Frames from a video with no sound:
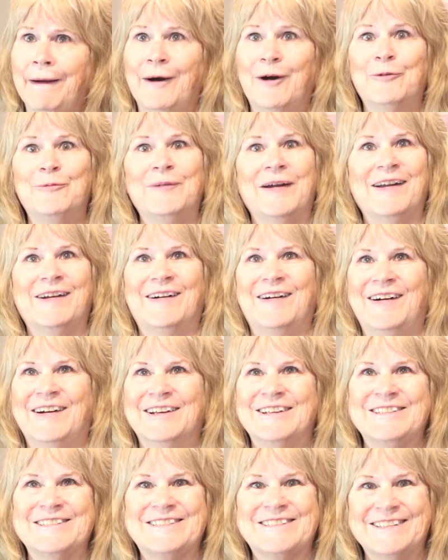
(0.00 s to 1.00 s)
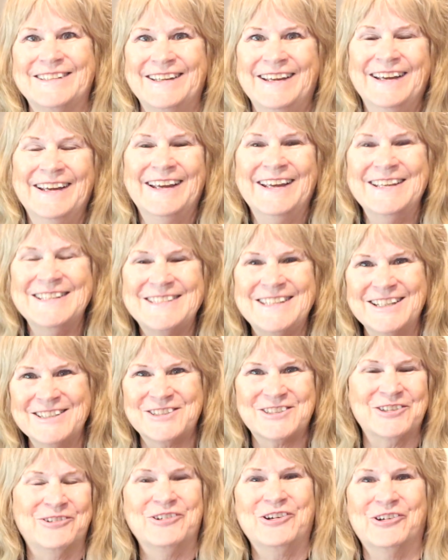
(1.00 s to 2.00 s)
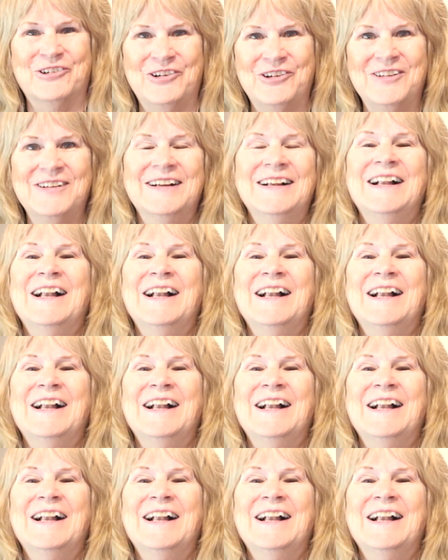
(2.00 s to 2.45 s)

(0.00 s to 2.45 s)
Oh my gosh, is that so cool?